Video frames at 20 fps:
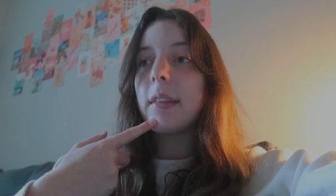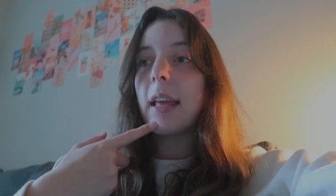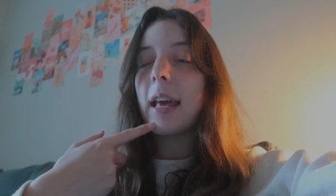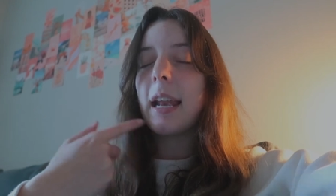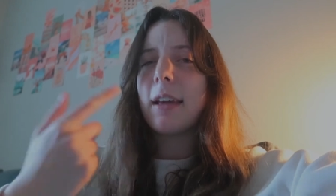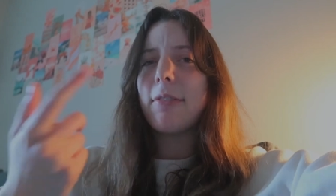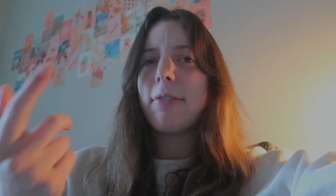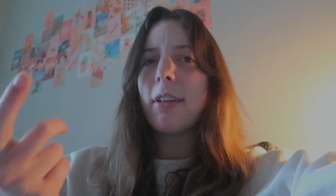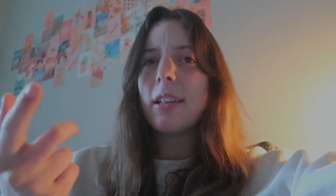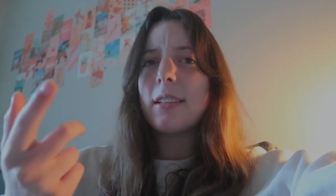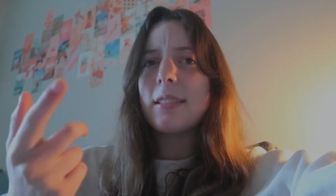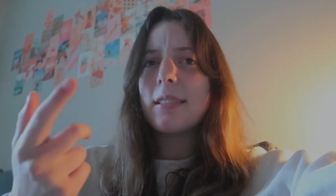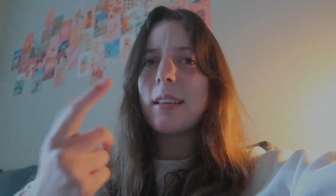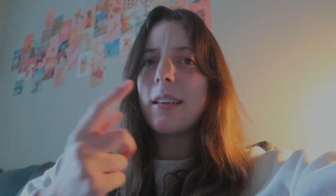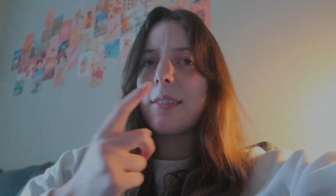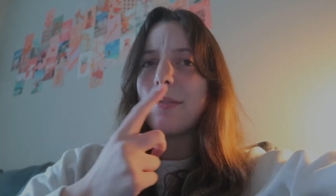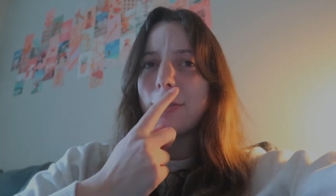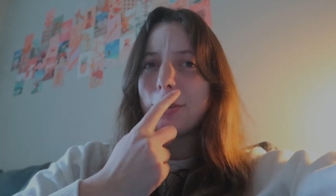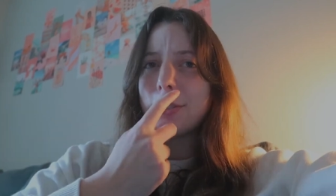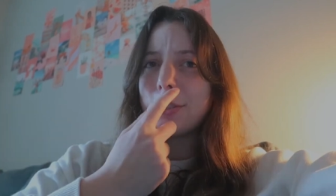and I fell
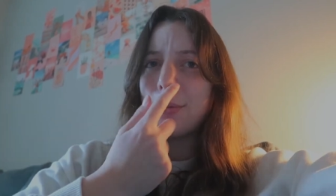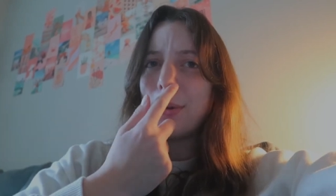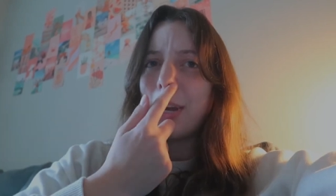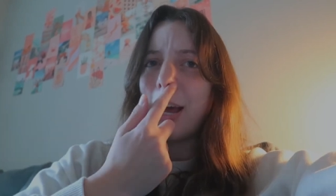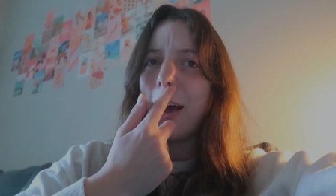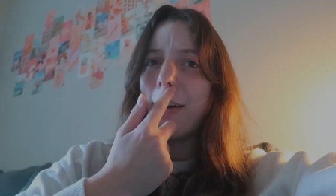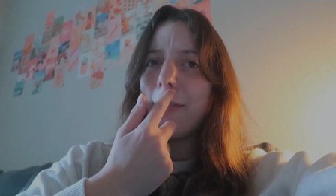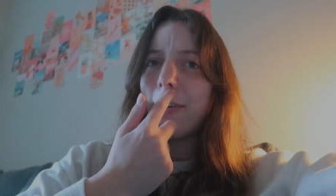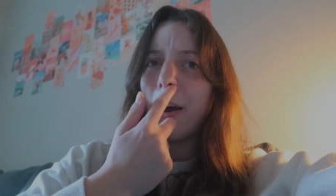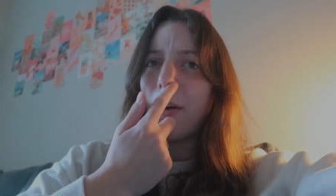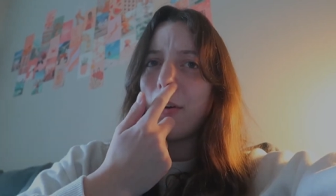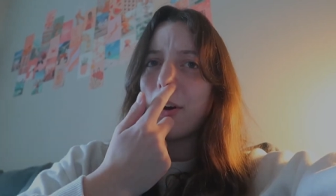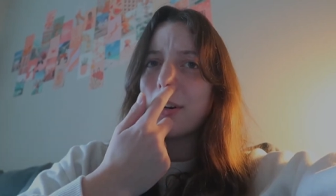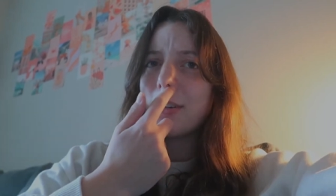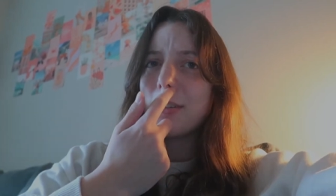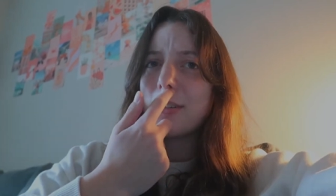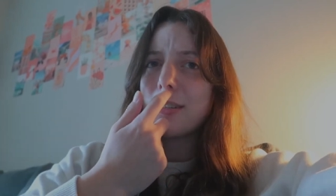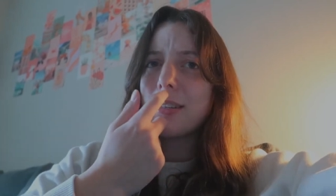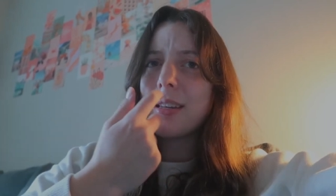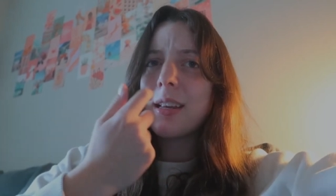asleep for two and a half
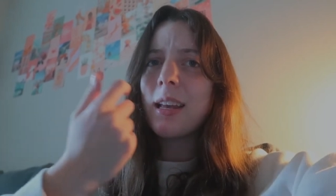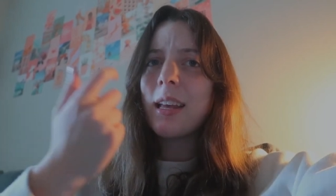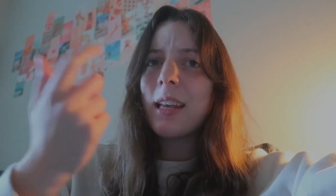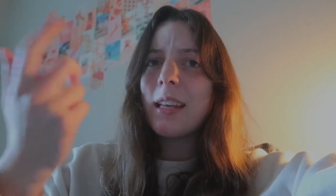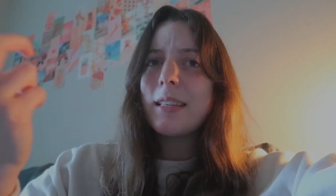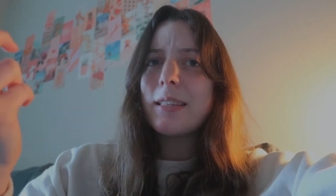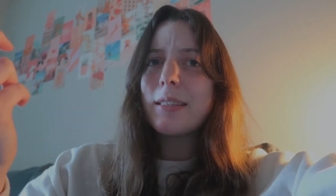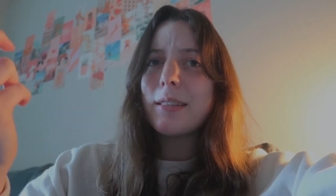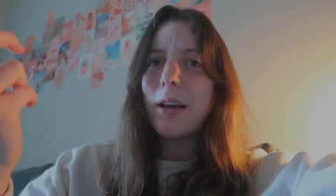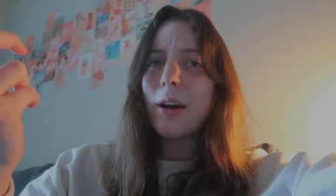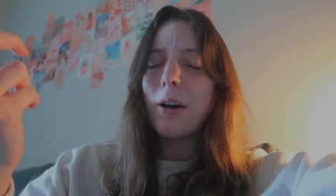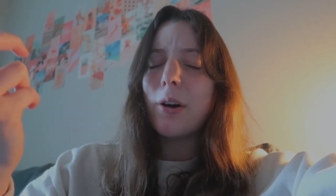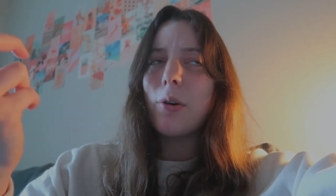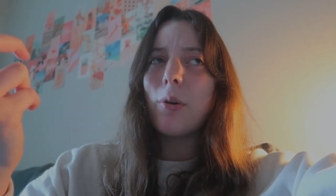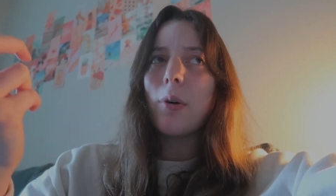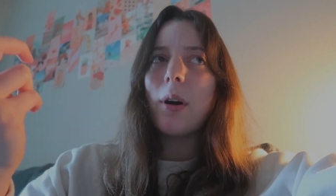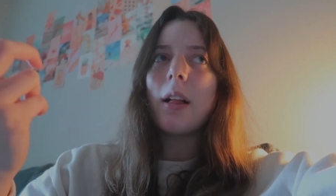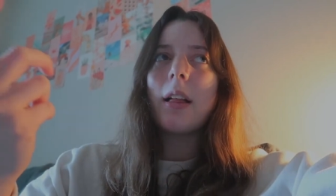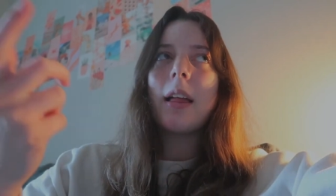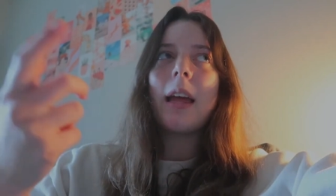hours
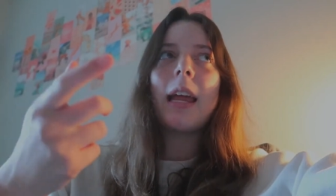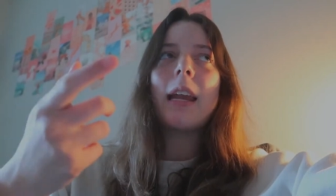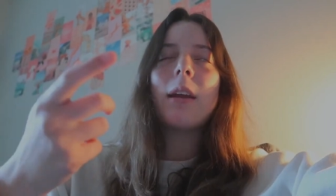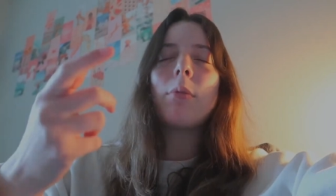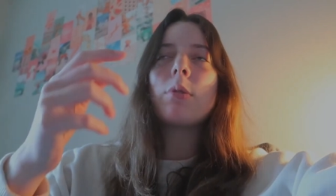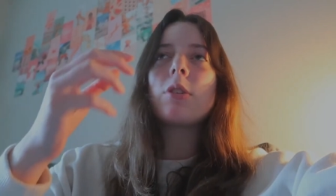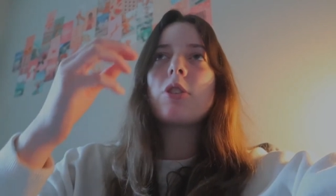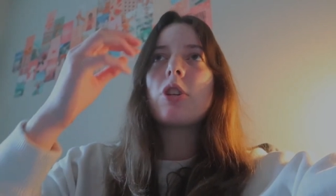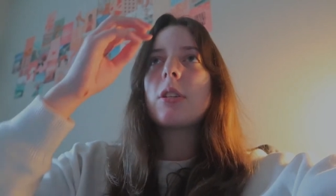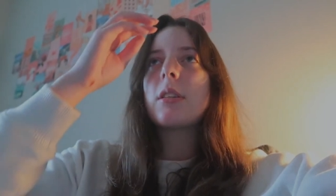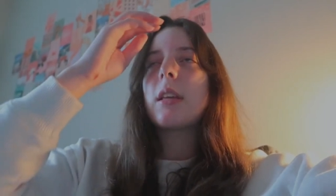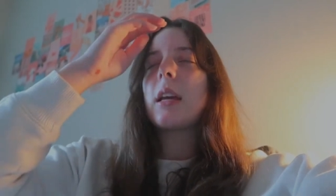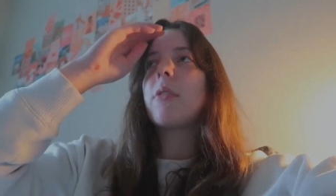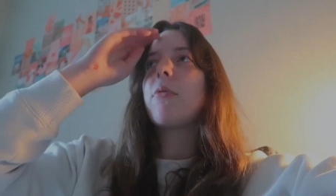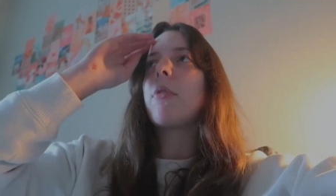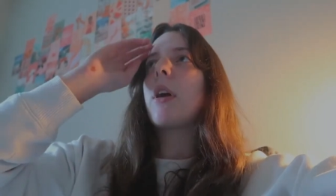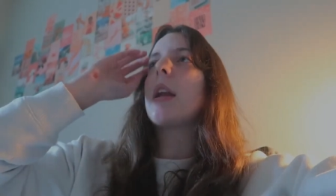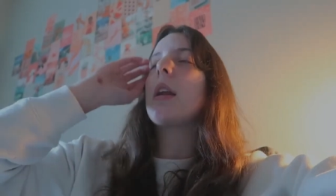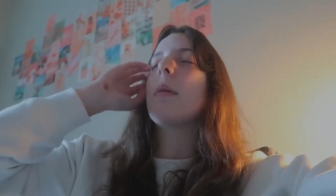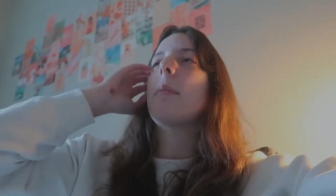so and it was just
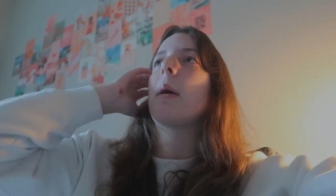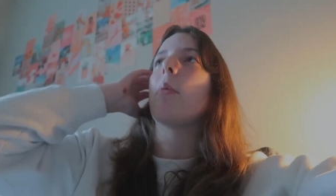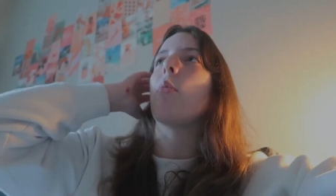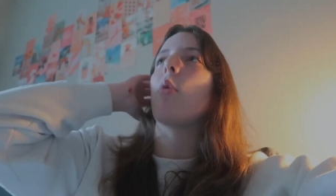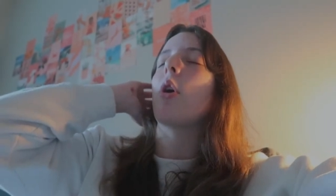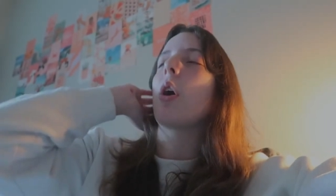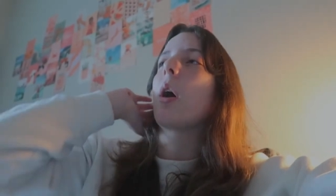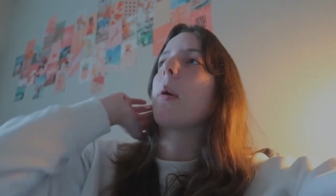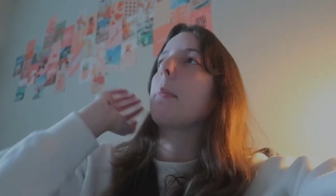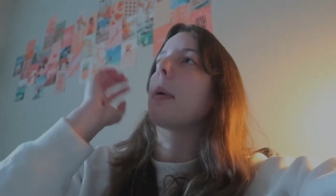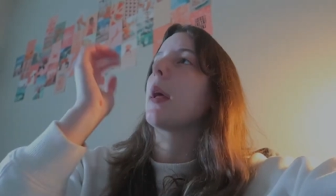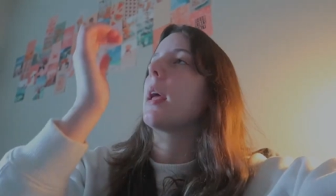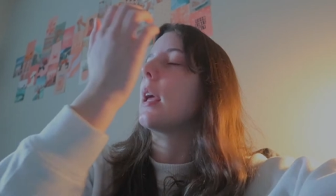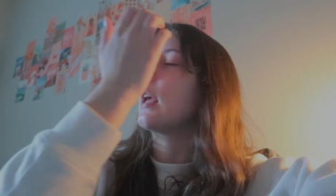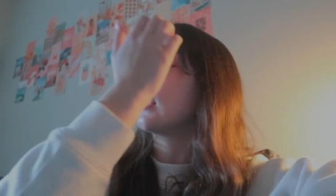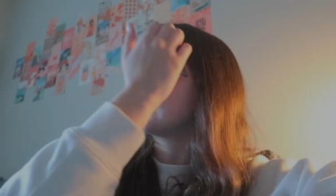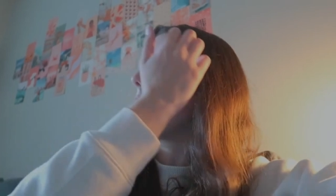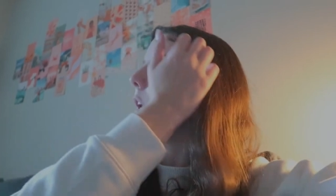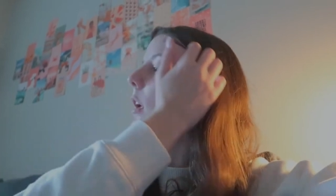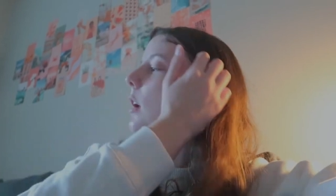like random I woke up
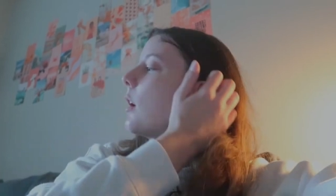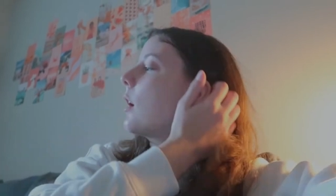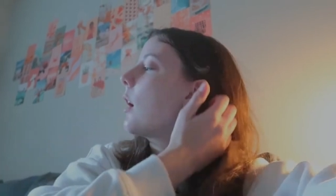in